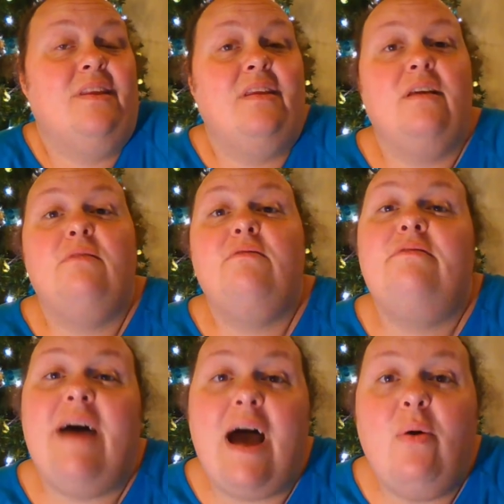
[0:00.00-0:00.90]

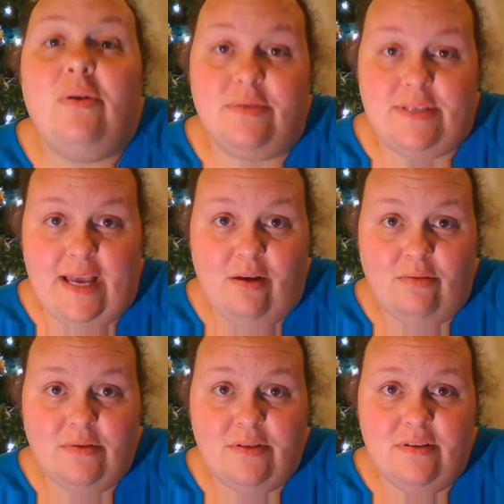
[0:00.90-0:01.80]
vowel
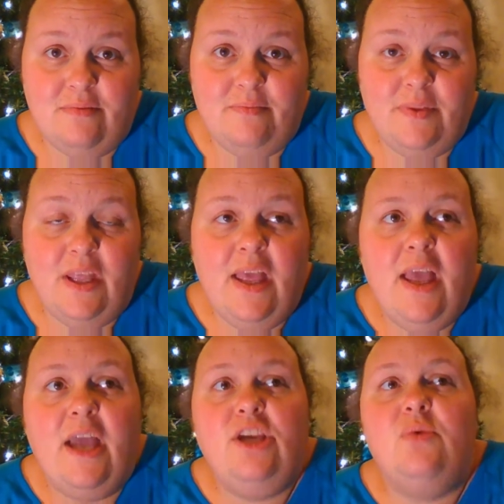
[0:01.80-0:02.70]
sounds
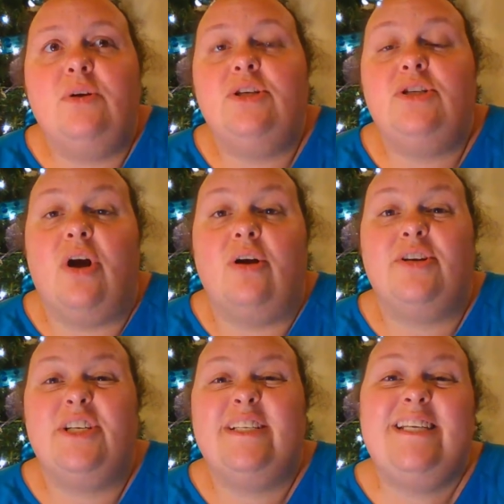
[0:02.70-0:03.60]
and you want to
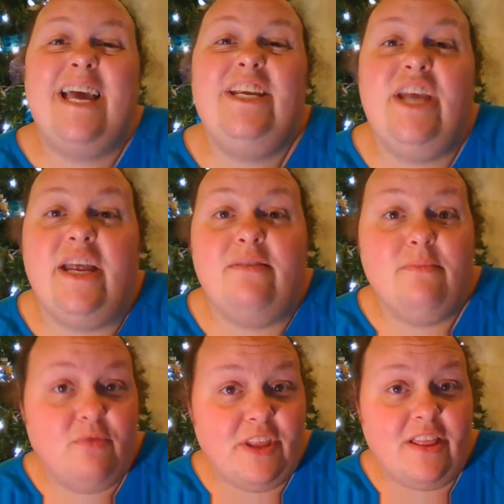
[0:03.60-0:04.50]
charge 10 yen
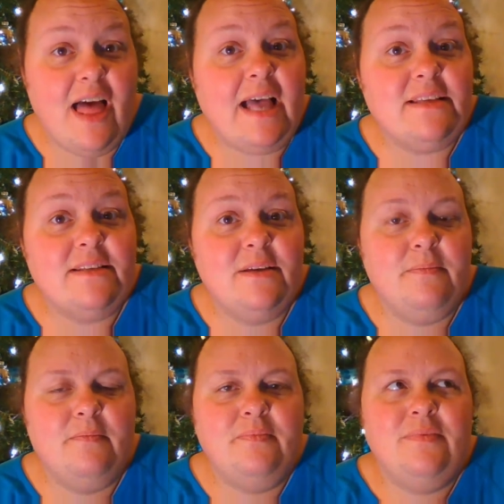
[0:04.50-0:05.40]
for the class.
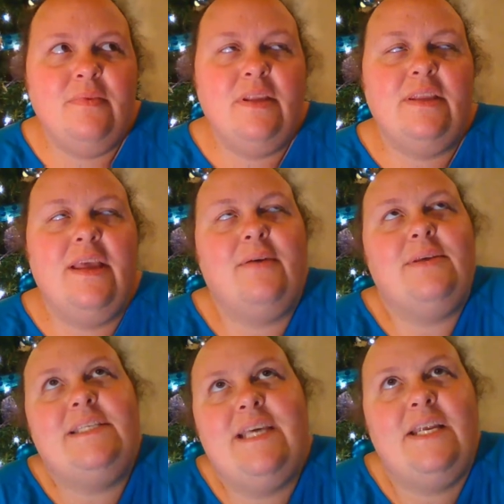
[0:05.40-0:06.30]
Now,
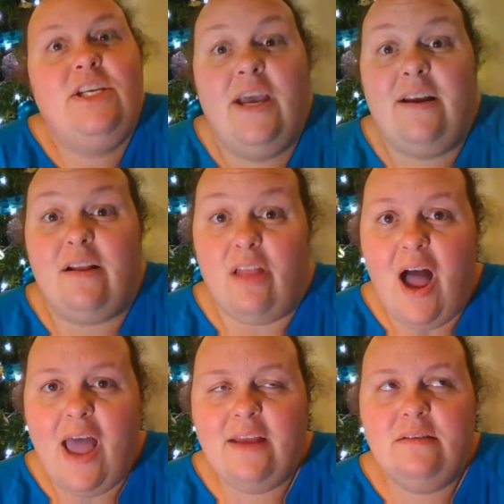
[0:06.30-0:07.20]
is 10 yen a
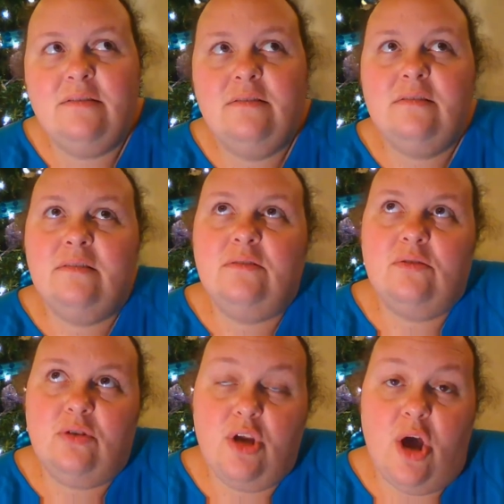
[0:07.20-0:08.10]
lot?
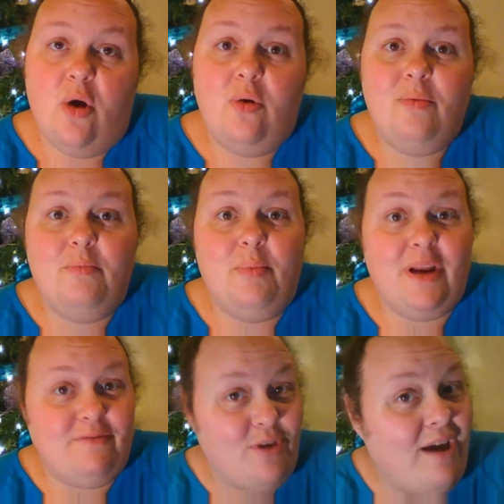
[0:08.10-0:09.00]
No. But
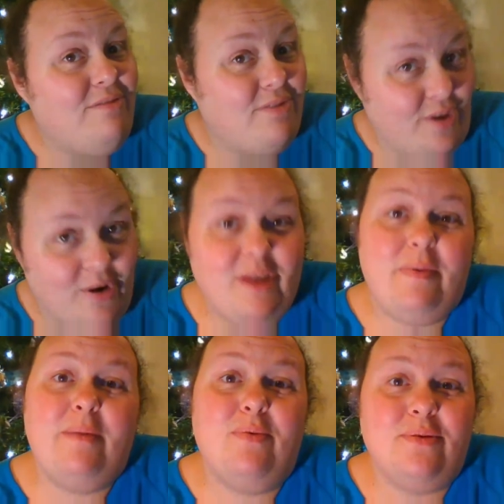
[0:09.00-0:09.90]
if you have 30
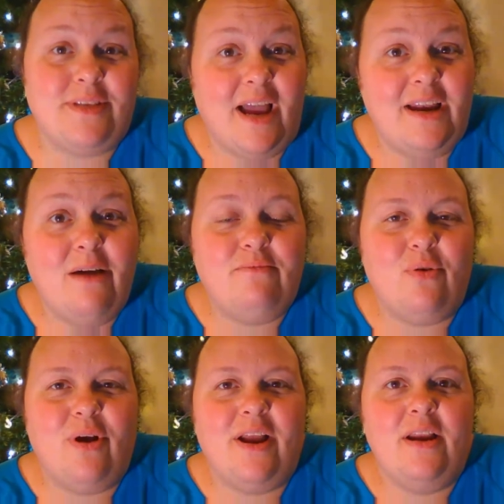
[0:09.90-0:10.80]
people sign up
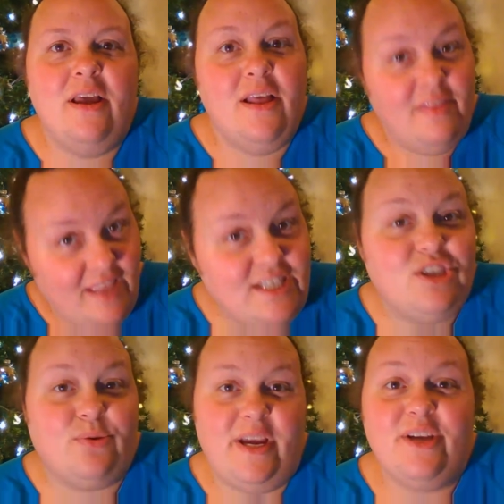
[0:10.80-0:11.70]
for it, that's
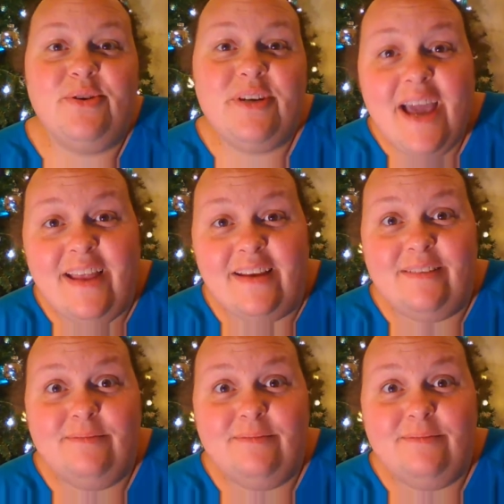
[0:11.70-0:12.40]
300 yen.